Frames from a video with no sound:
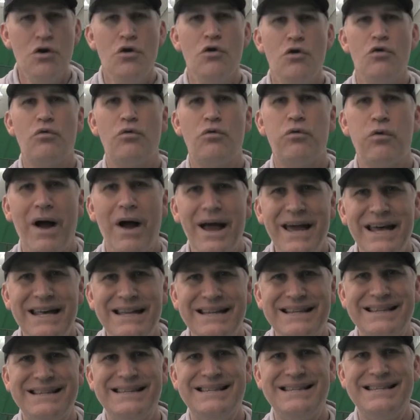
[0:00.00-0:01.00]

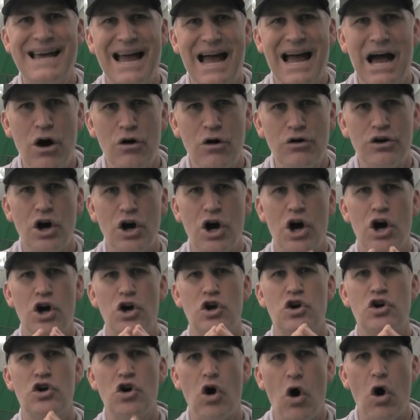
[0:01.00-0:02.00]
write down a
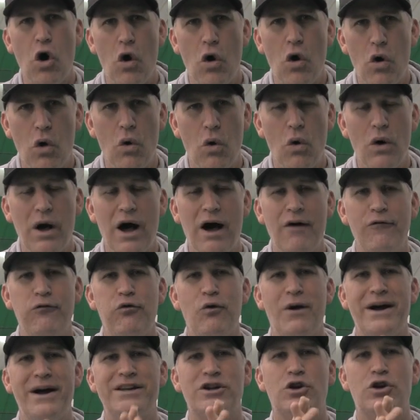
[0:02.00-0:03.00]
goal of
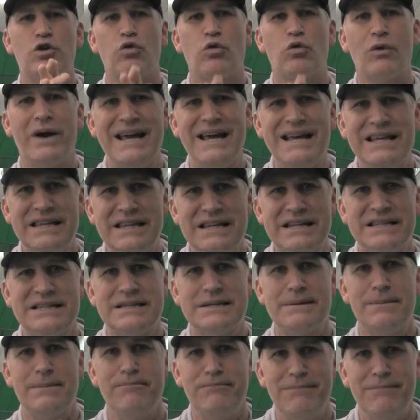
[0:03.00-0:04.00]
what
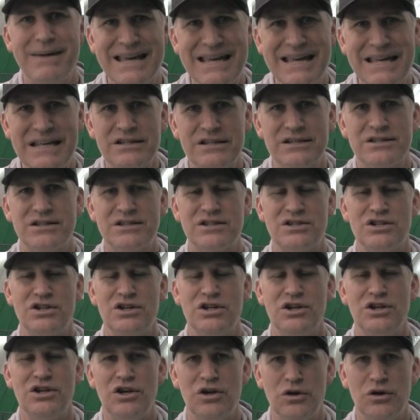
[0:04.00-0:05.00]
greatness means
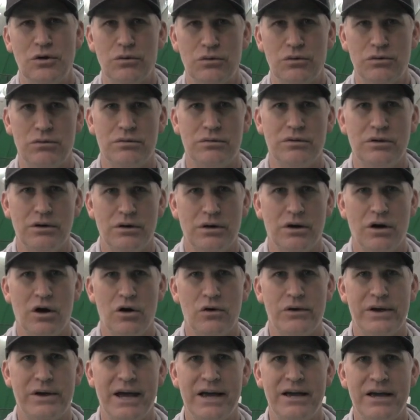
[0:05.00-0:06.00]
to you,
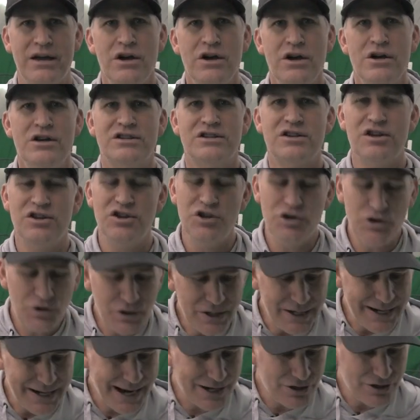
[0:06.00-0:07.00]
okay? So that you
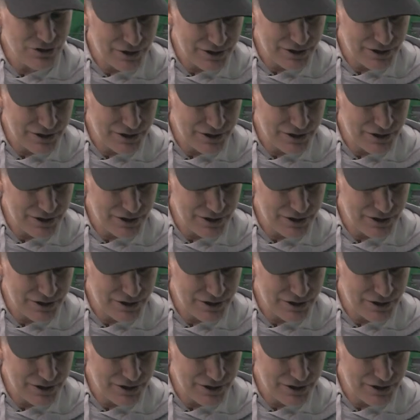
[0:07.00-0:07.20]
can actually